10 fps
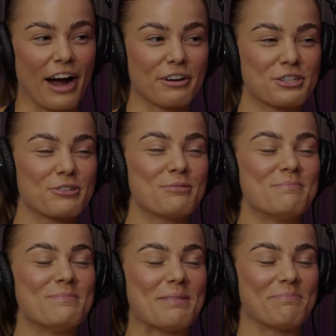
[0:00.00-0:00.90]
I just
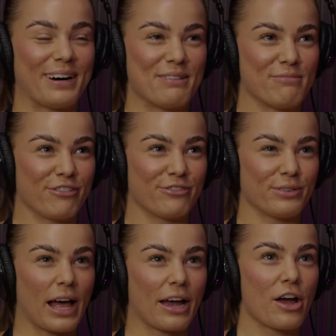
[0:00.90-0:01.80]
remember bef-
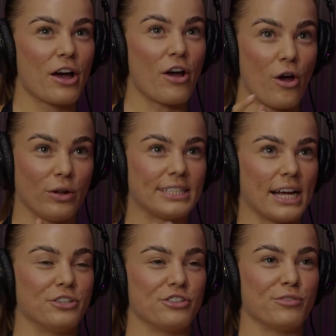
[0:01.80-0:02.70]
like early
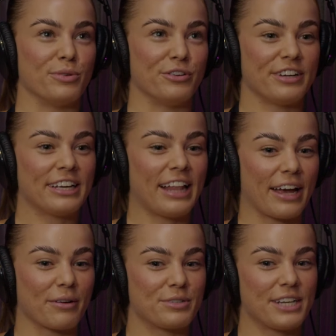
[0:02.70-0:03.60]
stages of moving,
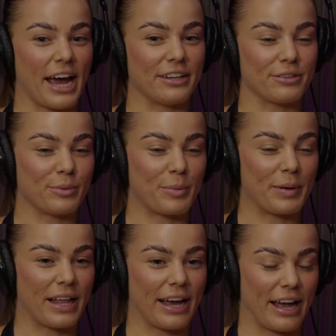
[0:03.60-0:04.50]
like Taylor would
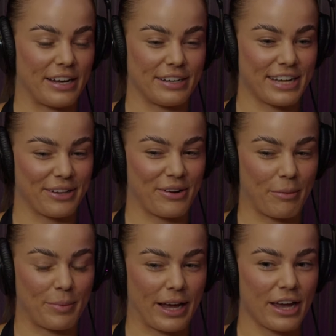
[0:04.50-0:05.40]
be like, and Taylor and I
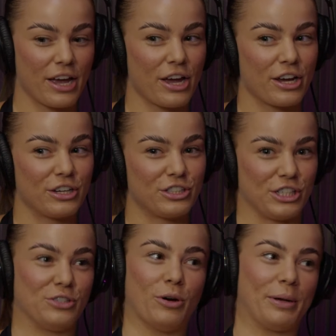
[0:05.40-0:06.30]
would be like,
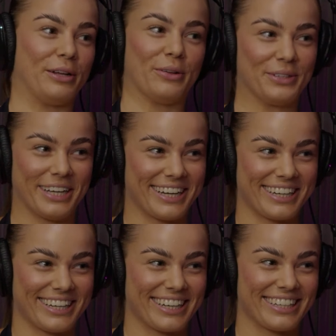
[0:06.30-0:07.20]
she's not been alone yet.
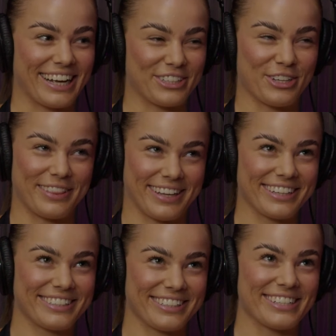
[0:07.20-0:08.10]
like, she
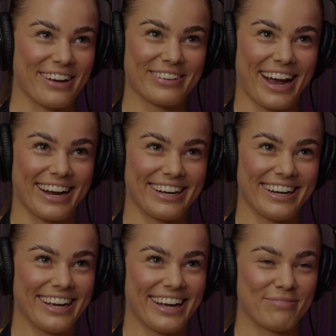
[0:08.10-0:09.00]
thinks she's navigated
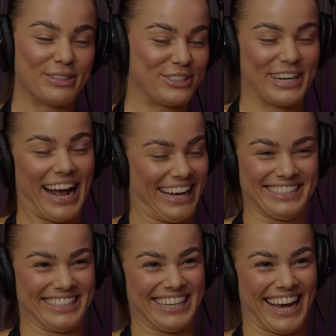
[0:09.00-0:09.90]
it, but she
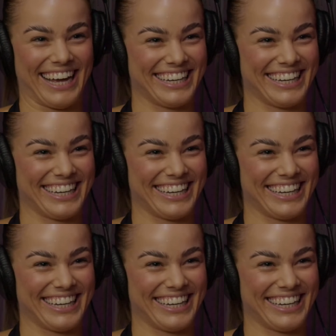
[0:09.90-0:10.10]
hasn't yet.